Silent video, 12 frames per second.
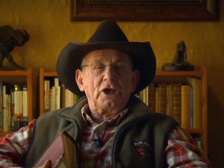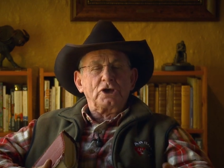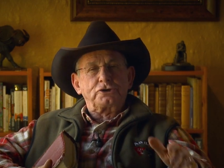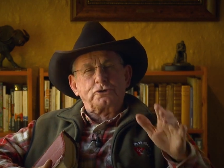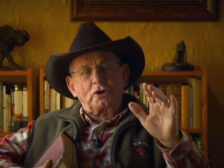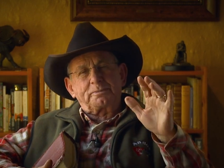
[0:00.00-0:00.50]

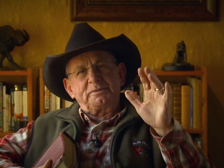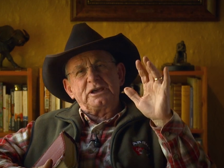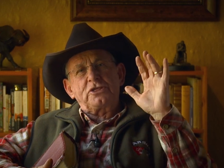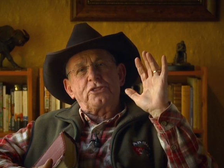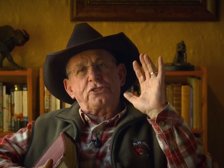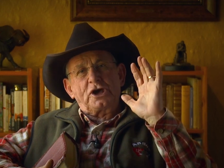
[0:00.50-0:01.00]
It took
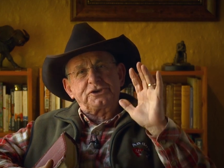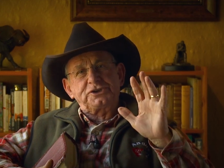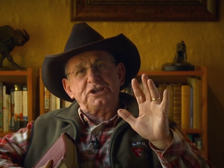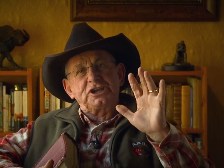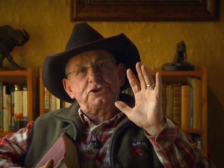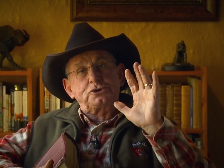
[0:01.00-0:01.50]
me
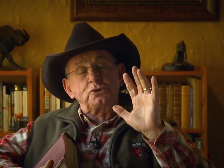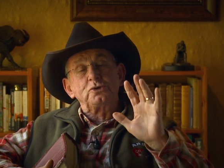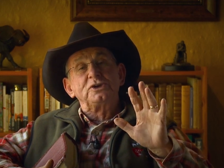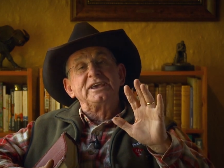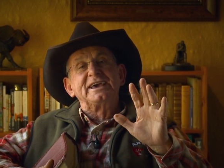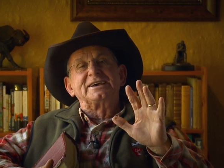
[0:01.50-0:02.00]
32
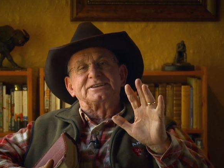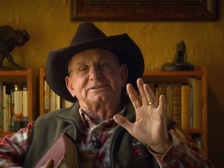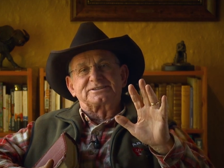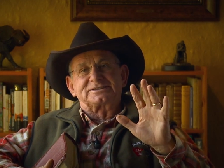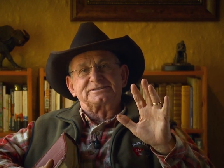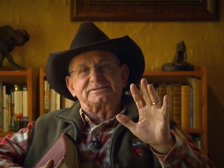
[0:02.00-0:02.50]

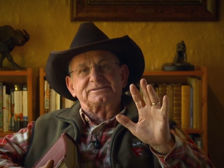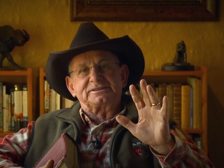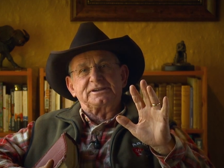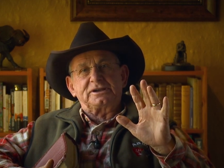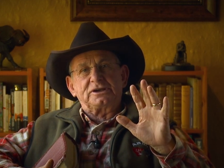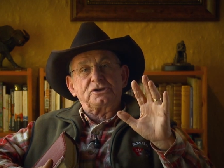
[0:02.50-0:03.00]
years
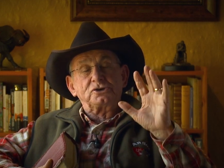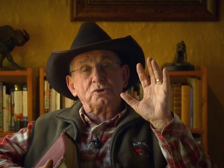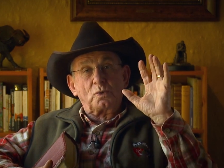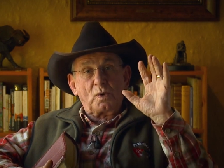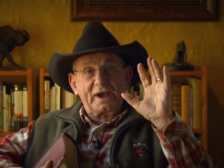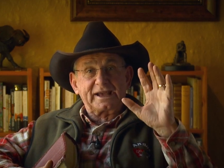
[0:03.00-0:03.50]

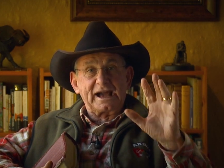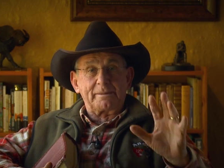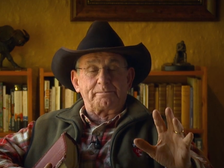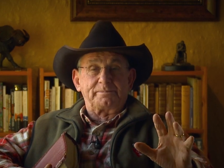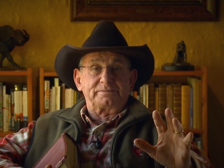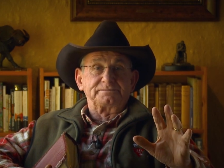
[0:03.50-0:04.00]
to wake
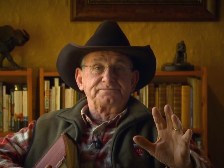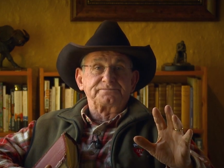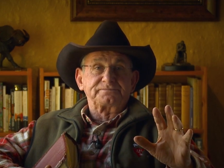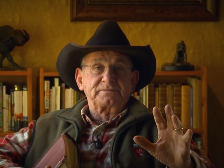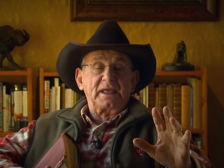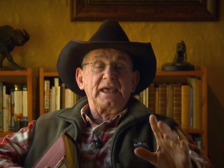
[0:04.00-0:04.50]
up
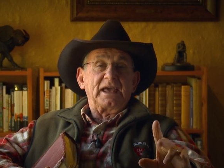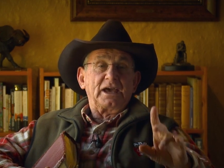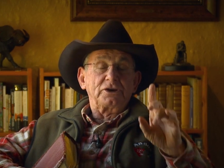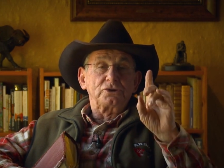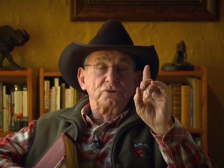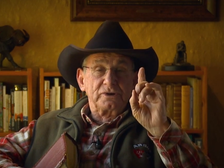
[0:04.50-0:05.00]

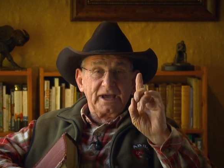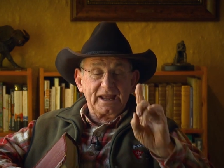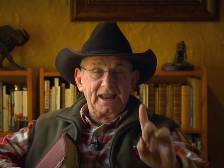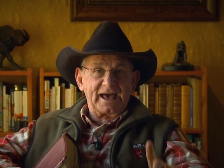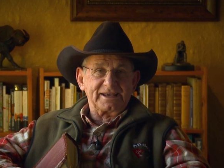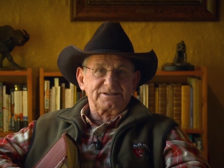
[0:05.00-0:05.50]
and to
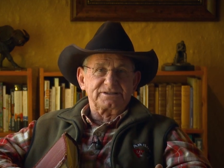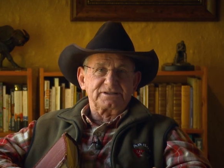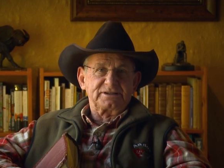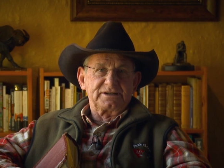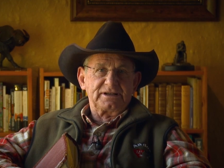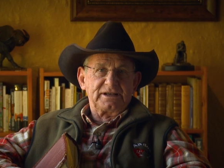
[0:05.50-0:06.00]
realize
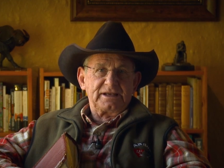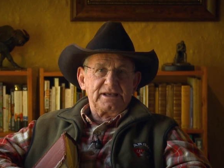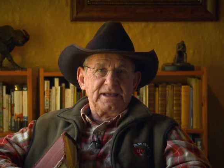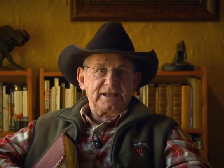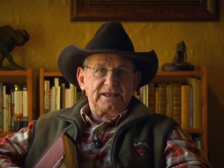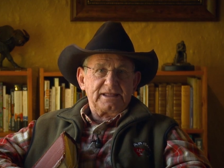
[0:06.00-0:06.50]

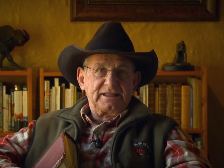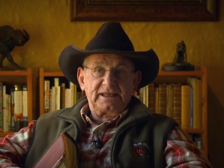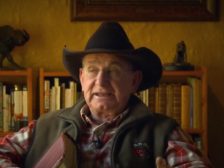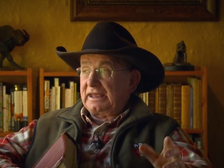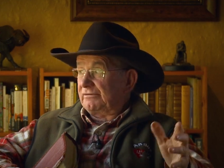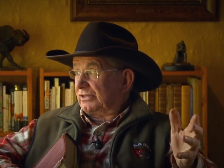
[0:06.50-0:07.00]

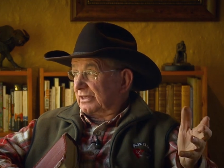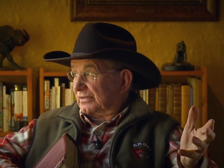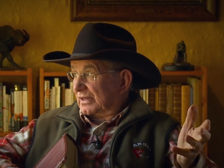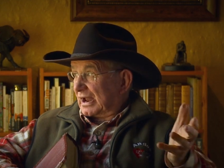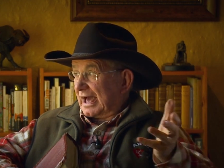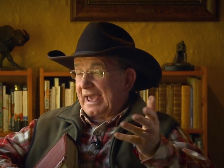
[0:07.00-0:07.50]
that
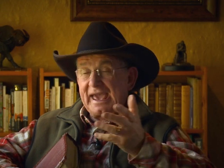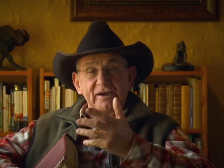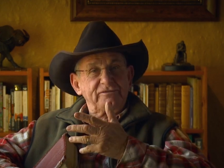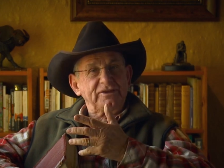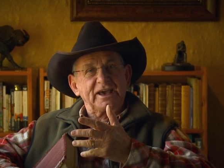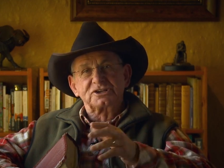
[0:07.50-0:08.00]
everything that I
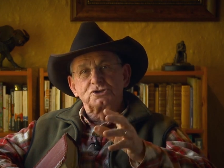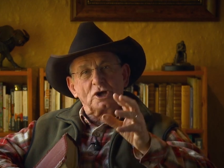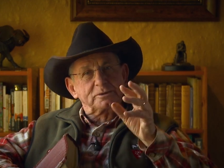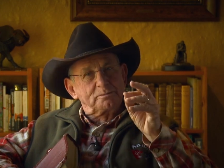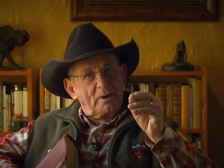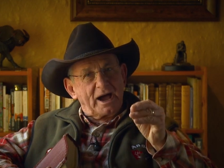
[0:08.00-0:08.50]
have here is
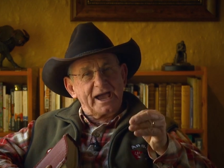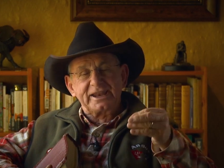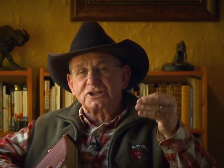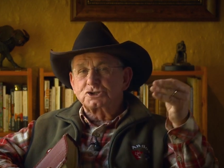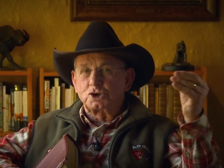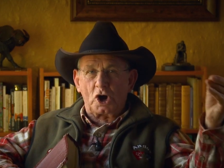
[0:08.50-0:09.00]
not mine,
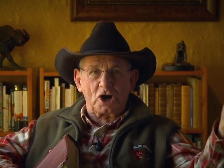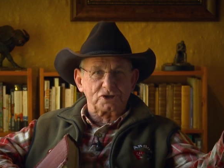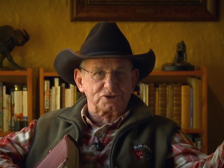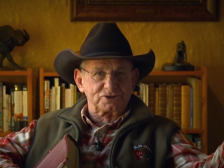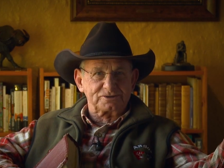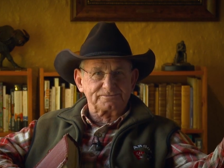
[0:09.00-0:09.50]
it's
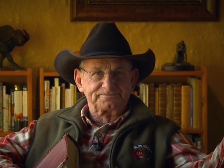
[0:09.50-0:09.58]
God's.